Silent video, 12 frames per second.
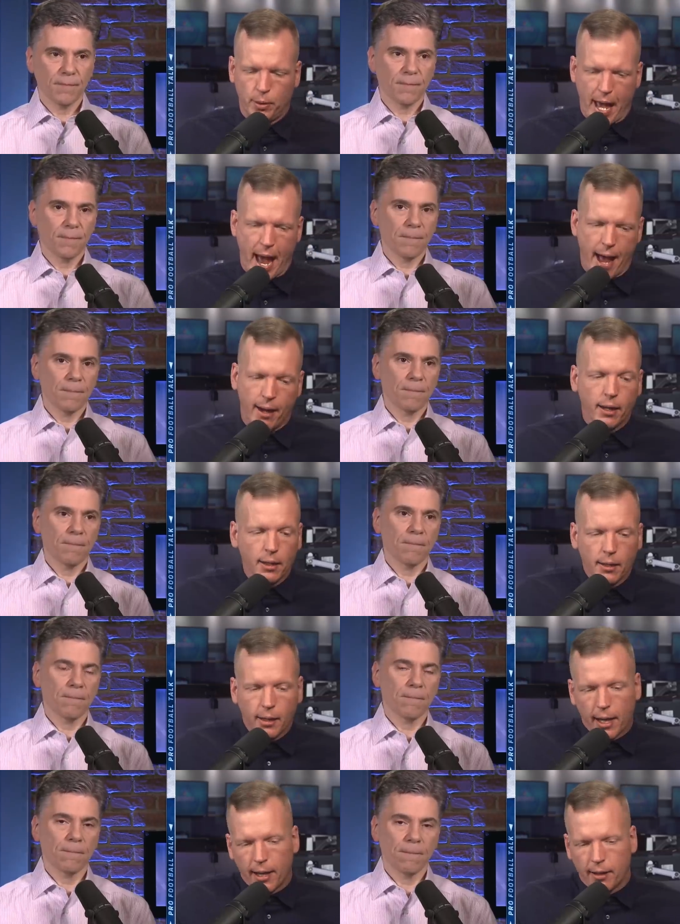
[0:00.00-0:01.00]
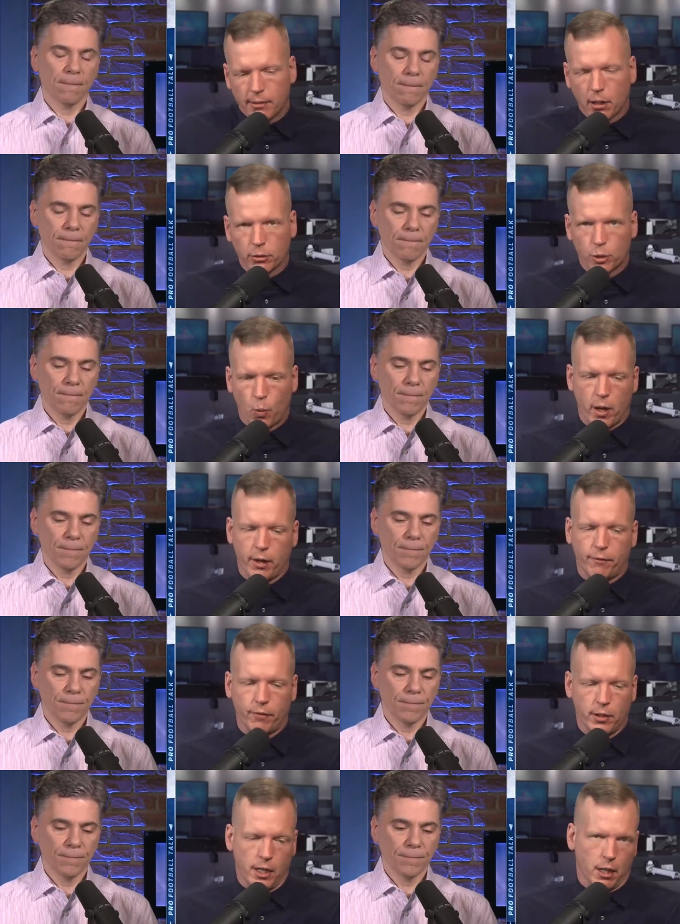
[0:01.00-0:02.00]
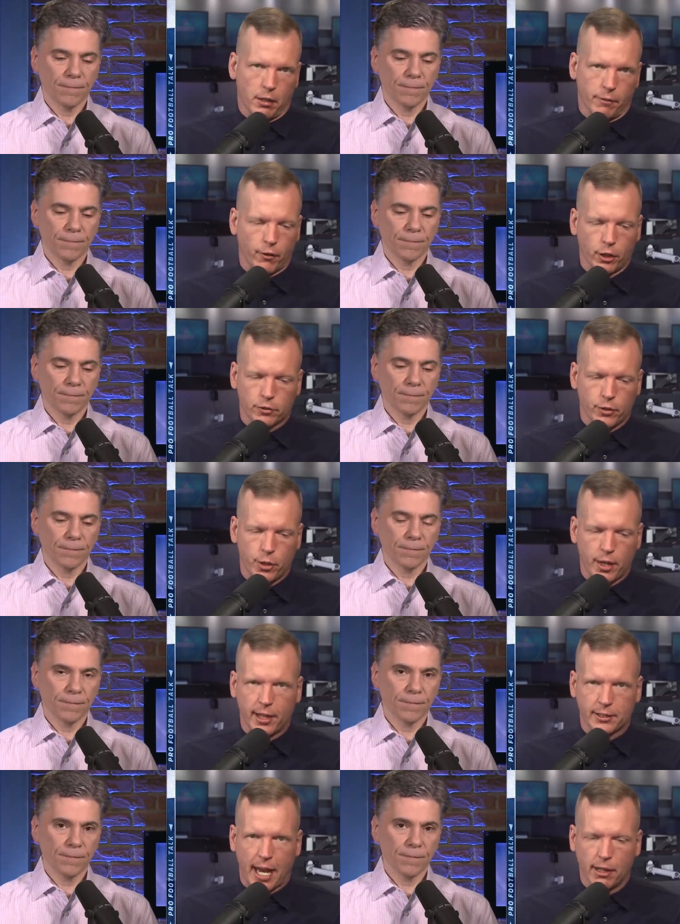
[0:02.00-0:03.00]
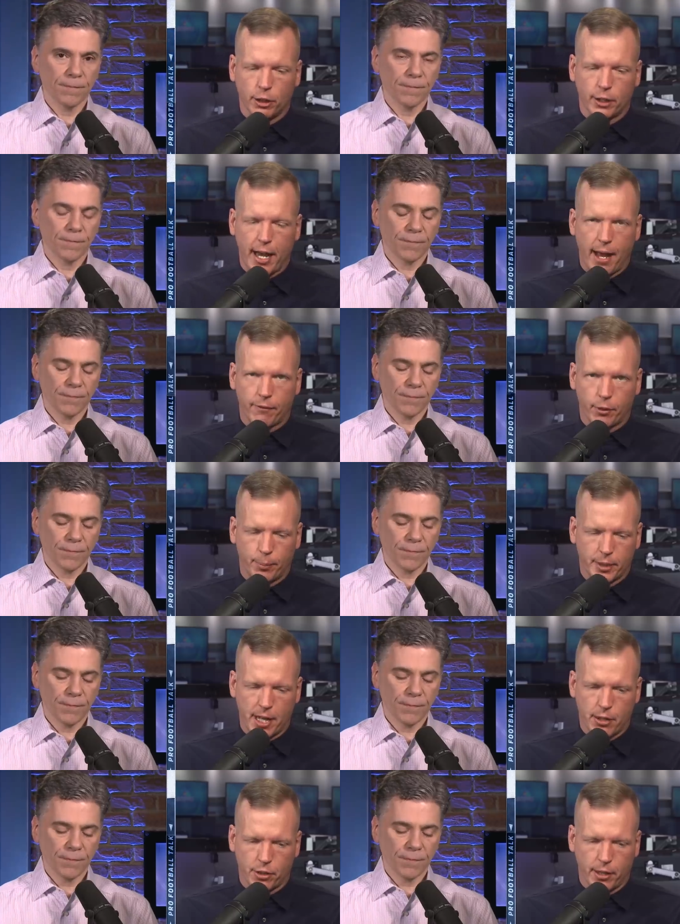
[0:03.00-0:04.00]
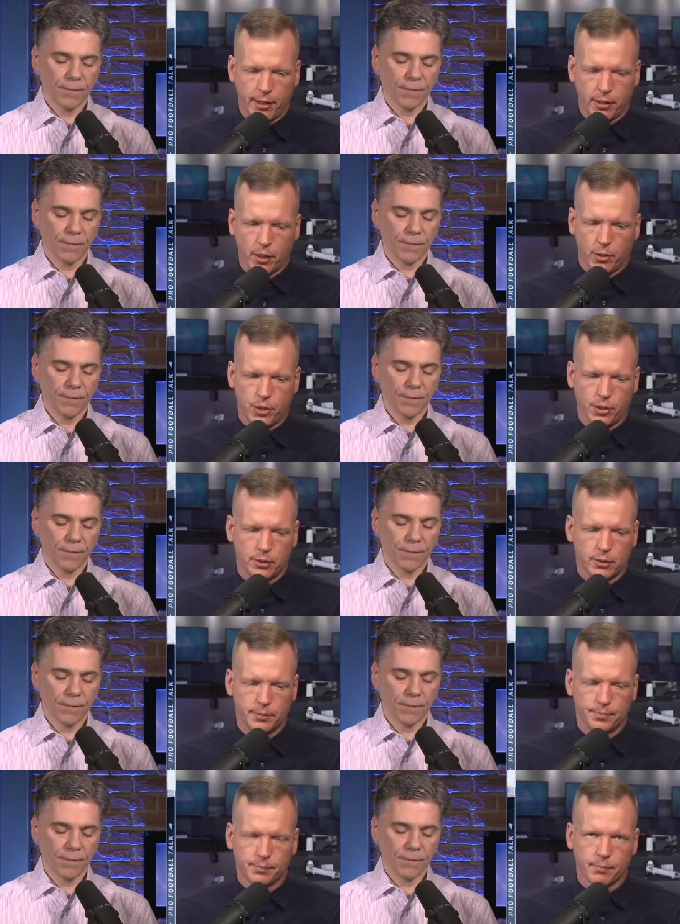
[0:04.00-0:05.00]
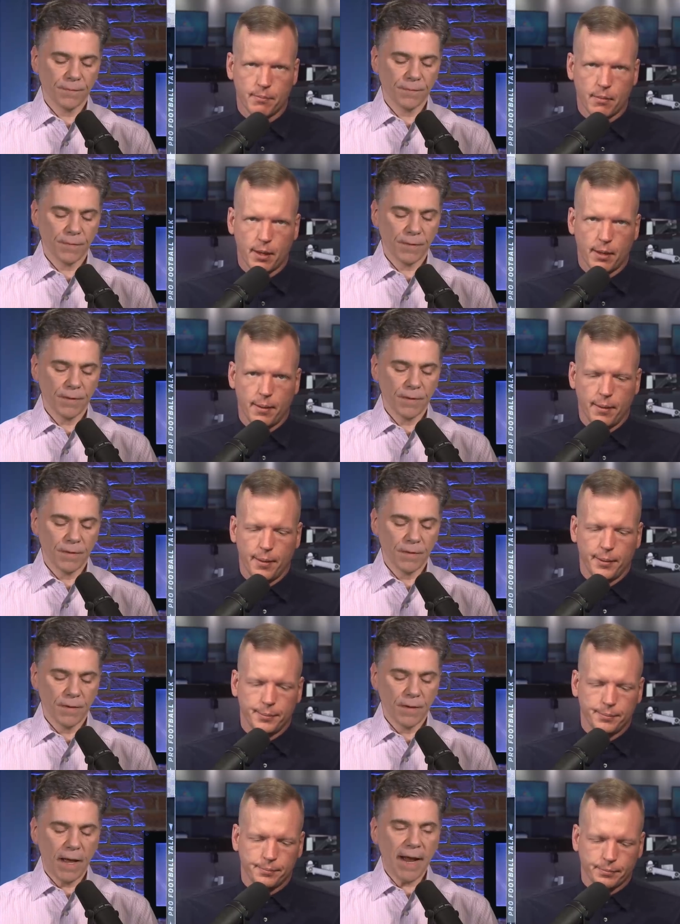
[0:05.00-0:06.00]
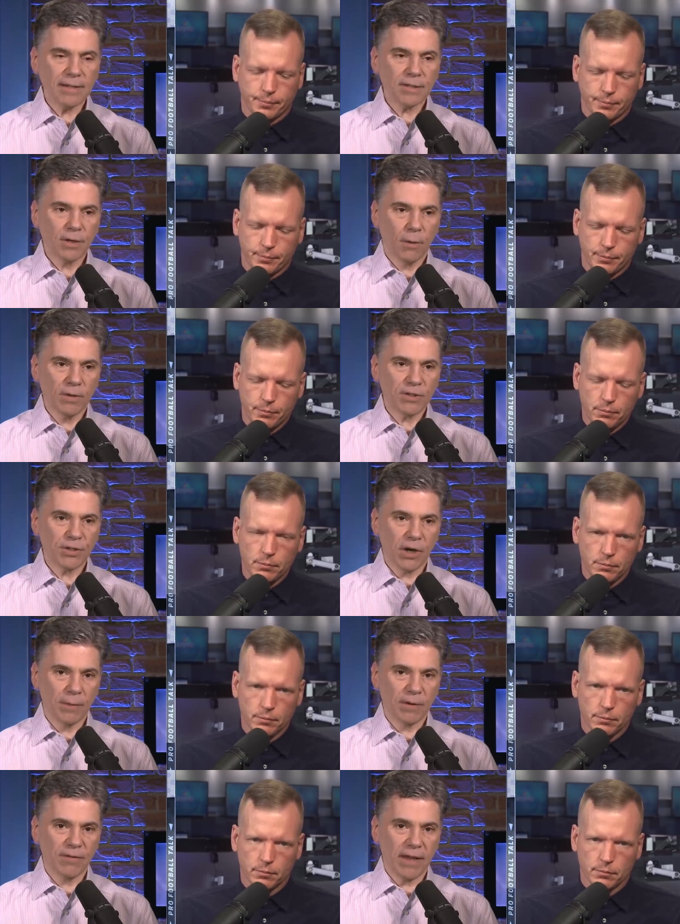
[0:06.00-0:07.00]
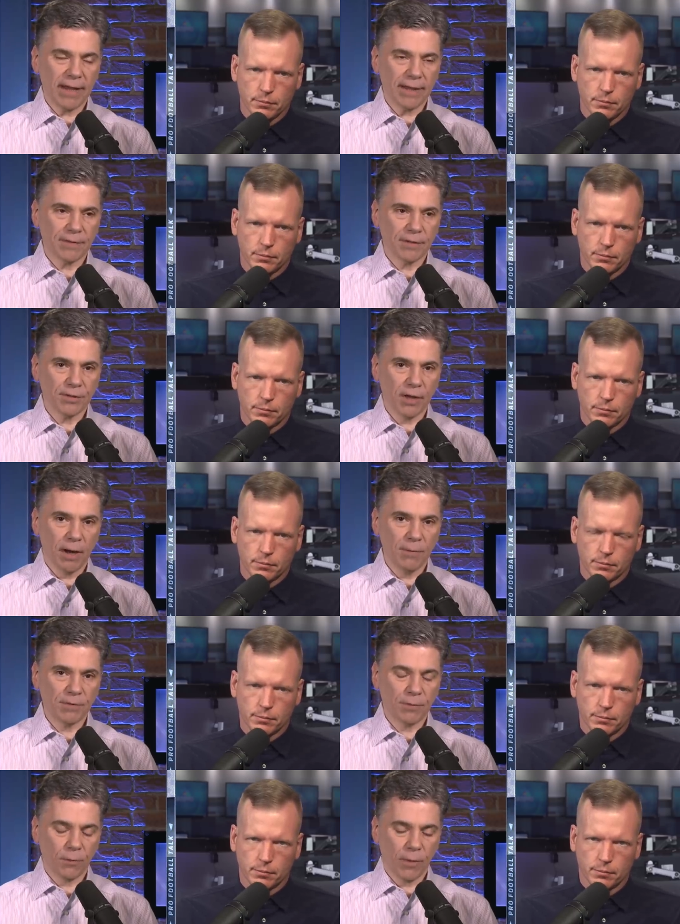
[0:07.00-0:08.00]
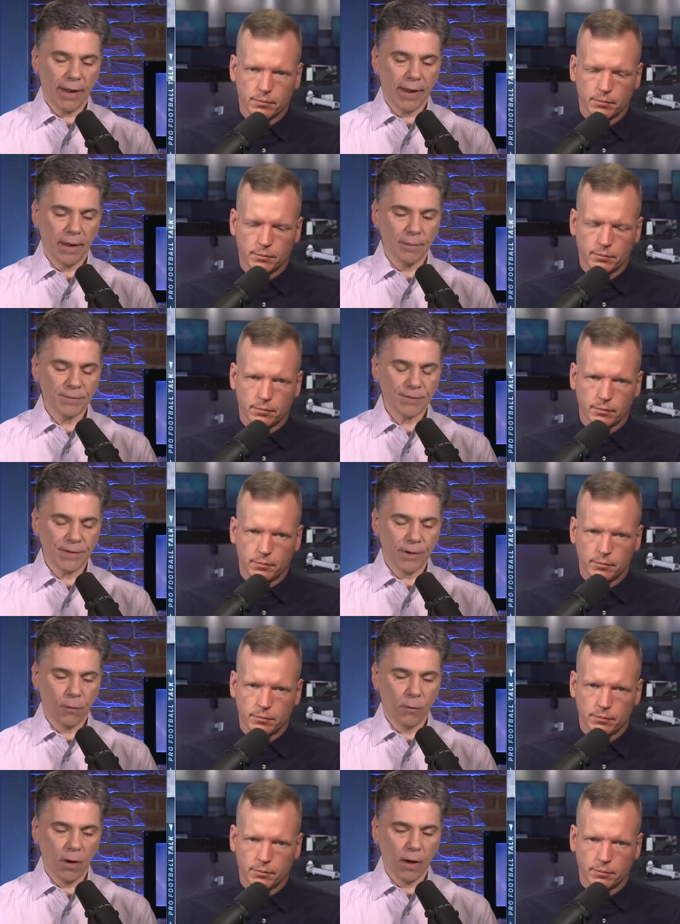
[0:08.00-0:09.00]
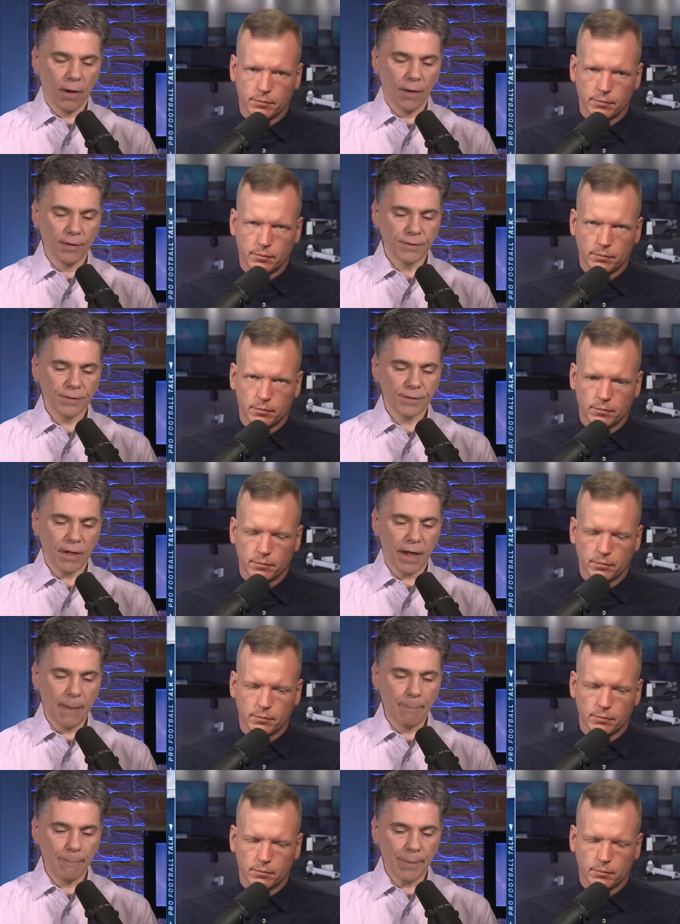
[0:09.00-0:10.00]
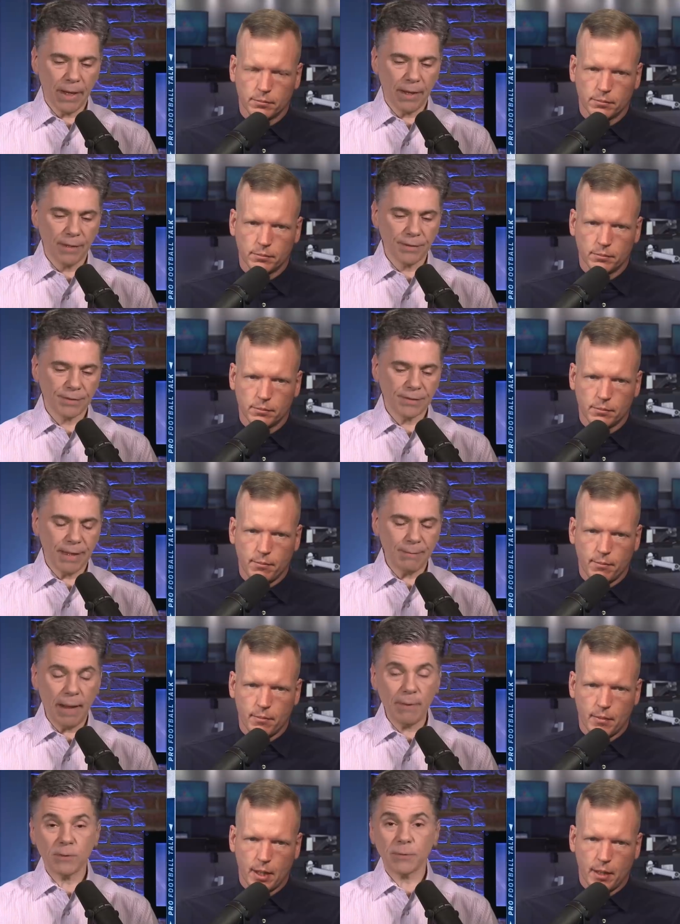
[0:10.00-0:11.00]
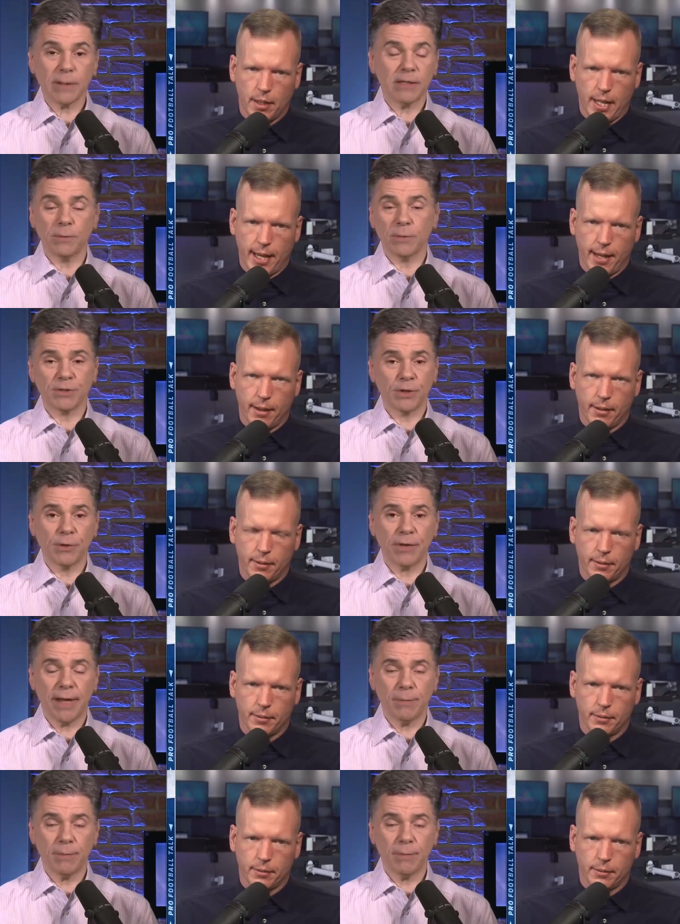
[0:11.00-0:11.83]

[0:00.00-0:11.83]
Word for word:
Speaker 1: that and those are one of the you know the first few things i look at for potential head coaches
Speaker 2: I just know when Sean McVay got the job with the Rams, there was a buzz. And maybe it's because yeah. he was so damn